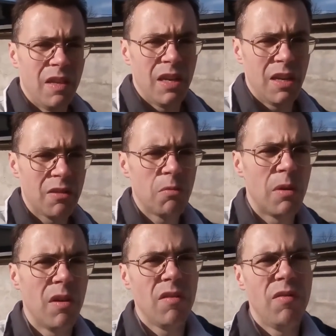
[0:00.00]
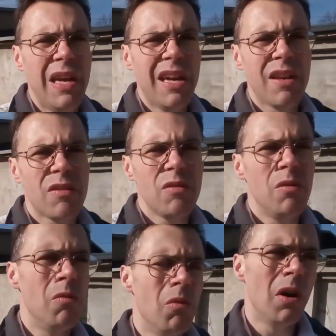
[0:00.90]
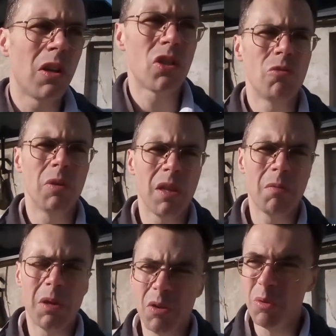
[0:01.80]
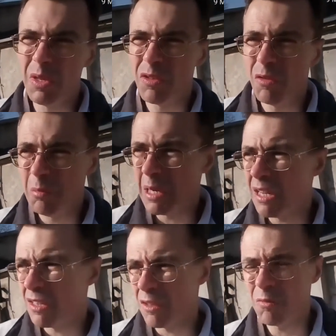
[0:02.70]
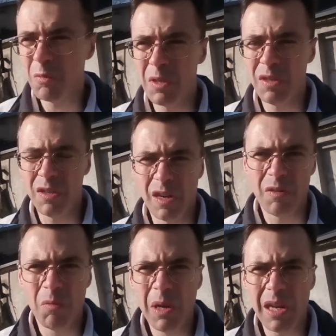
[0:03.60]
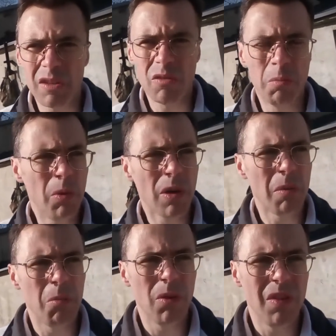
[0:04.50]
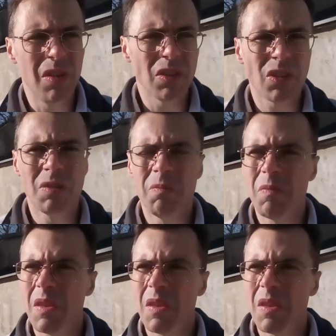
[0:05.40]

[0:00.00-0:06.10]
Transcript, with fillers: that were unwilling to watch what they were doing to me, that were unwilling to put up with this.